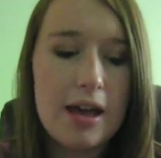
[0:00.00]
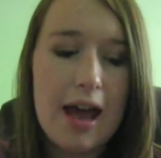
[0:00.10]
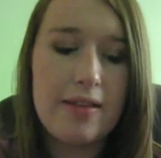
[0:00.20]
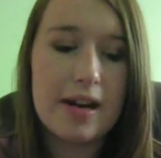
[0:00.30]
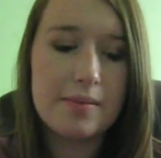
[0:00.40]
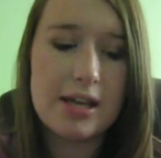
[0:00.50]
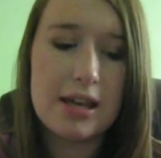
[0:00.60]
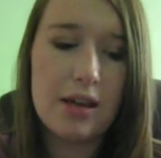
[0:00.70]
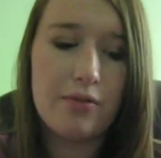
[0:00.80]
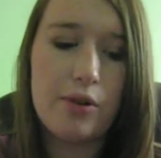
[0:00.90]
And then I'm
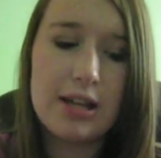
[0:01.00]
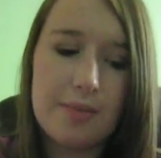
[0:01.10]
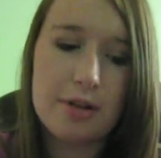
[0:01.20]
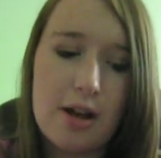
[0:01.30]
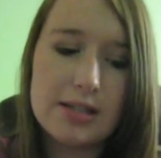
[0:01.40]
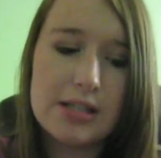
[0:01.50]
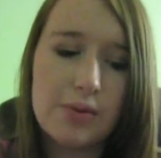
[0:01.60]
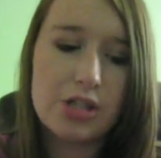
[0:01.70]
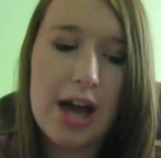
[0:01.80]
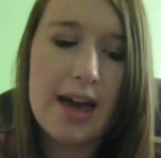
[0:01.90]
taking 4 lip glosses,
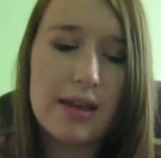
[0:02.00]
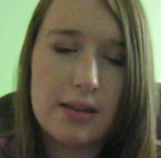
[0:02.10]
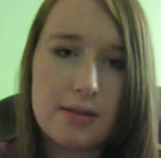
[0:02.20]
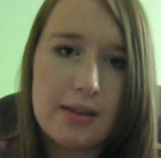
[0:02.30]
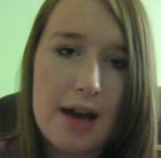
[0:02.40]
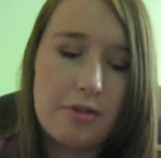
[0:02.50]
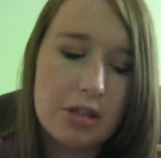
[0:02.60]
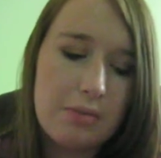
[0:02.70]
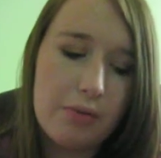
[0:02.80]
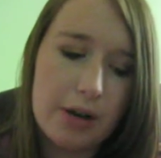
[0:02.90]
which I haven't
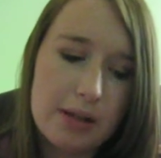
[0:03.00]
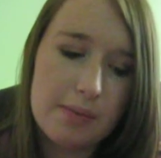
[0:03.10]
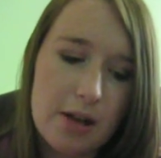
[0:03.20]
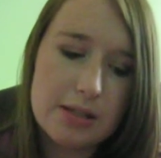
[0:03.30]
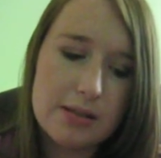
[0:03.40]
really been wearing lip glosses.